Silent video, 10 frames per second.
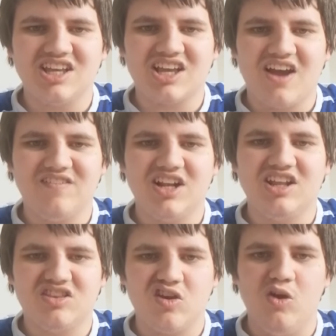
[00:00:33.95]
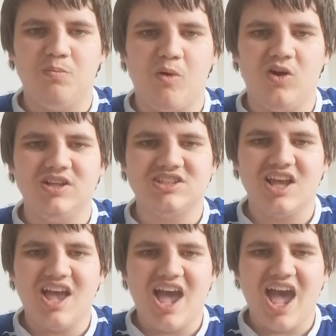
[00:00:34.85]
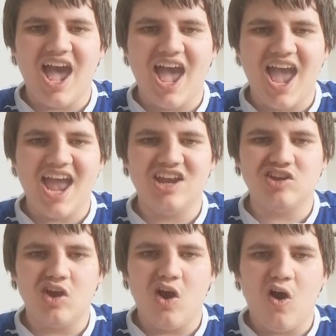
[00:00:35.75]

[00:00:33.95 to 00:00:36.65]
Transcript: They're currently 2 points ahead